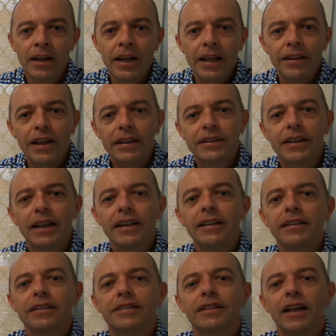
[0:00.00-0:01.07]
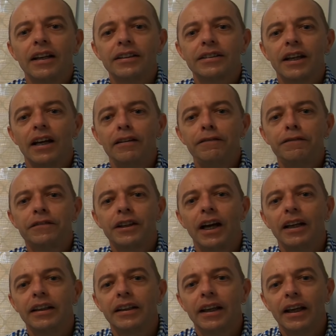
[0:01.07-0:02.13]
That's it. Stay safe,
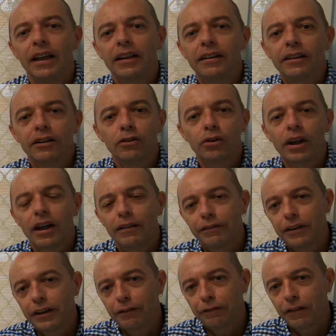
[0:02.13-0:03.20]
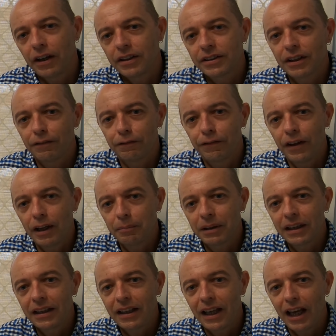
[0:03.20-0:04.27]
take care, look after your friends and
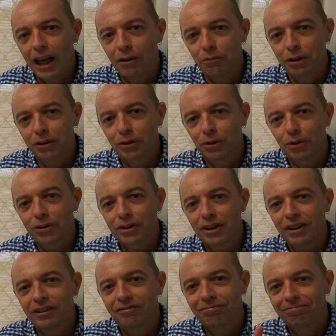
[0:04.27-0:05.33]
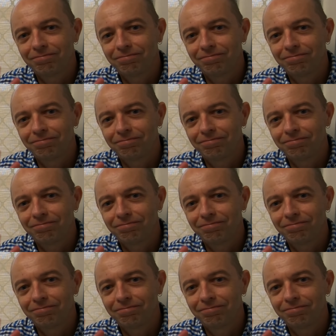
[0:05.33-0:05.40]
family, and we'll talk soon.